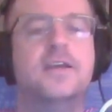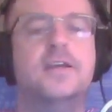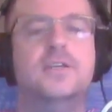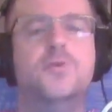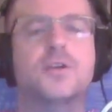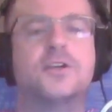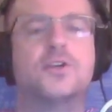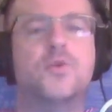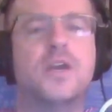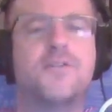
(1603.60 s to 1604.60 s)
You are
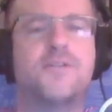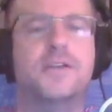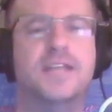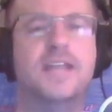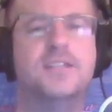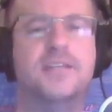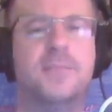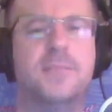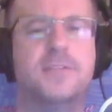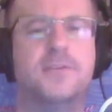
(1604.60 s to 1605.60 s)
quick for a dancing
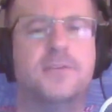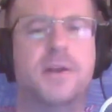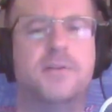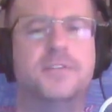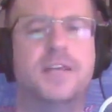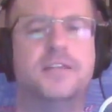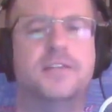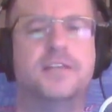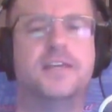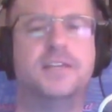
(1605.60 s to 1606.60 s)
master, Meryn
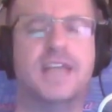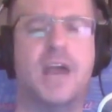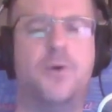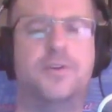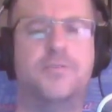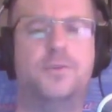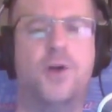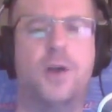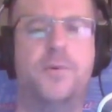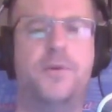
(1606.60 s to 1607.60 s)
says, like a coward in full
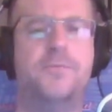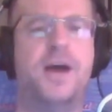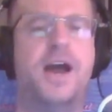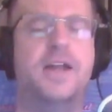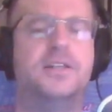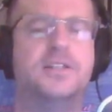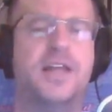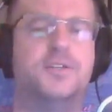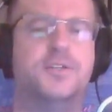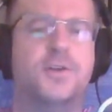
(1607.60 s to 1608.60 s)
armor and behind his
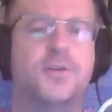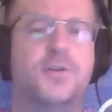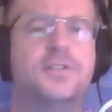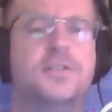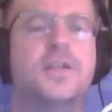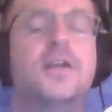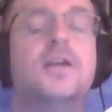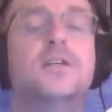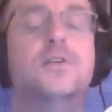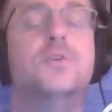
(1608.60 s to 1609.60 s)
Lannister toadies.
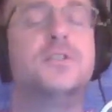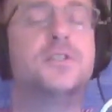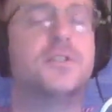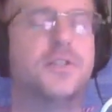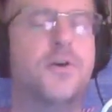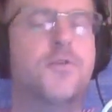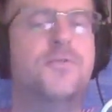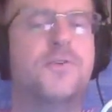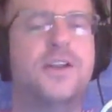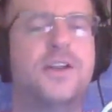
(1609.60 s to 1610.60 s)
You are slow
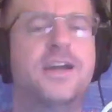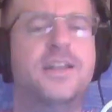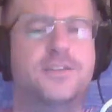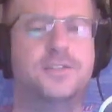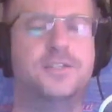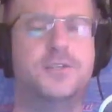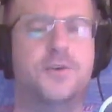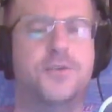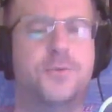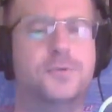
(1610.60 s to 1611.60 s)
for a knight,
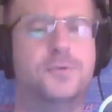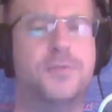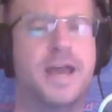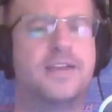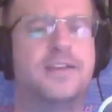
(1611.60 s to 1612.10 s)
Syrio throws back.